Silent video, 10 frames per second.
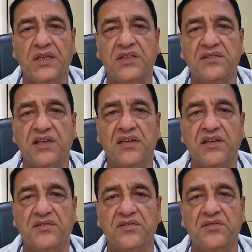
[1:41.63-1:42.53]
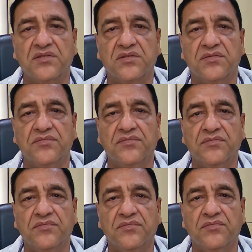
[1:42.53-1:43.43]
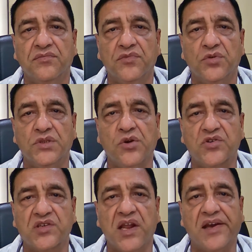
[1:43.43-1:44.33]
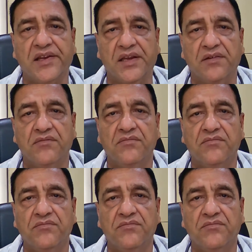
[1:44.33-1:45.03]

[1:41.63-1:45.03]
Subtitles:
make the sentence without slurring.